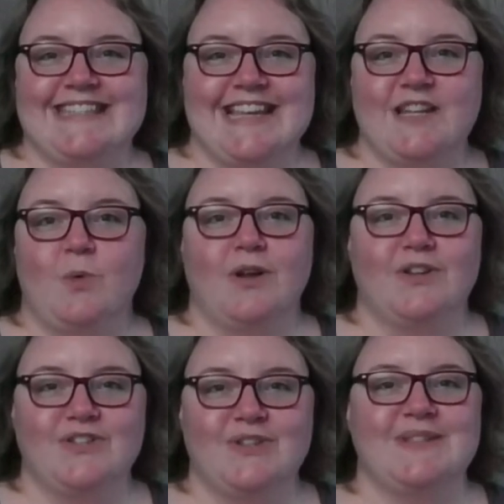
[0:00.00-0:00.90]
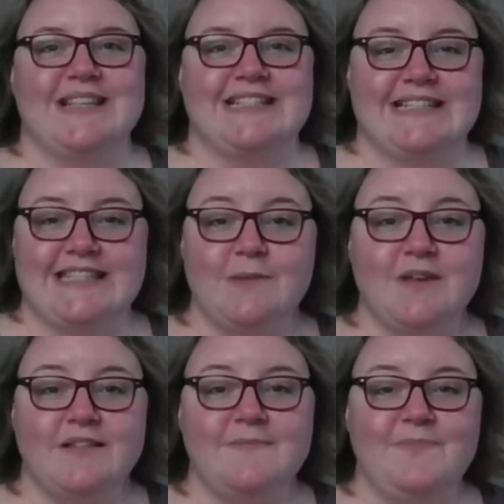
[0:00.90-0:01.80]
send a 1 or 2 sentence
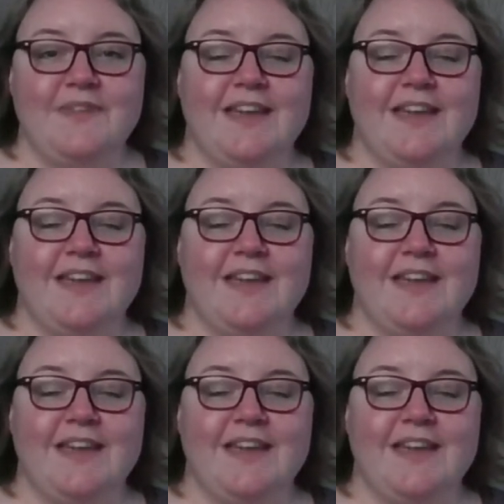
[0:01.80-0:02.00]
email.